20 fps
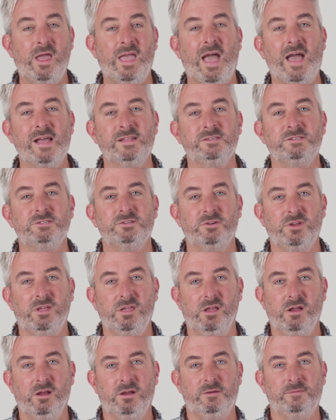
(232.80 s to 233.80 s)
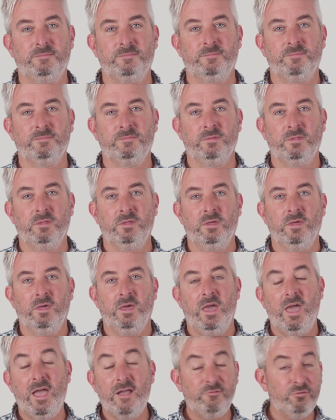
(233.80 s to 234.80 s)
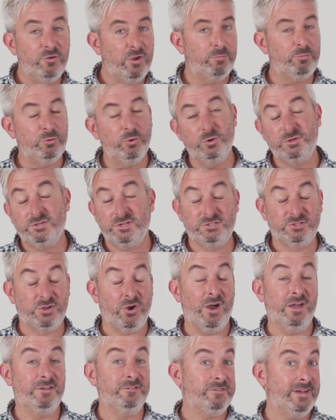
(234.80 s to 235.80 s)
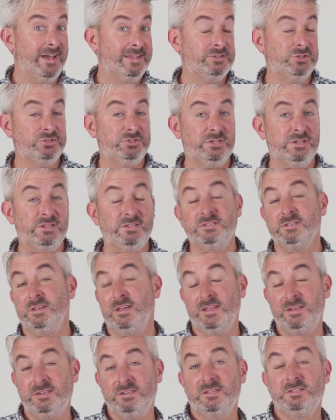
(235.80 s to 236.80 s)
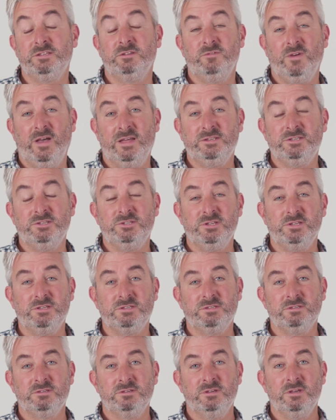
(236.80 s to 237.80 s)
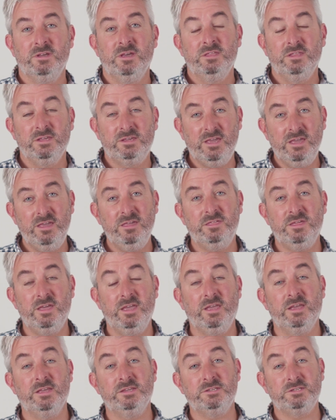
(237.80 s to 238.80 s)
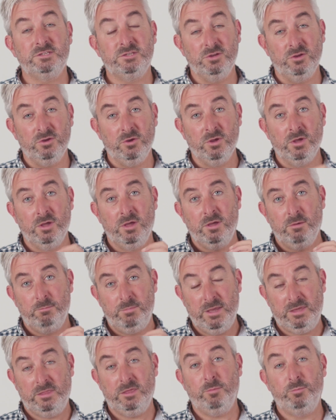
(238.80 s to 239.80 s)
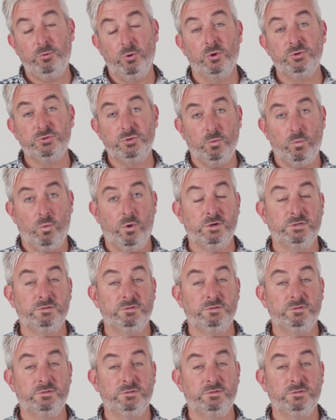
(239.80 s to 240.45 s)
right answer here. Every approach has got advantages and disadvantages. The key thing is to pick the approach that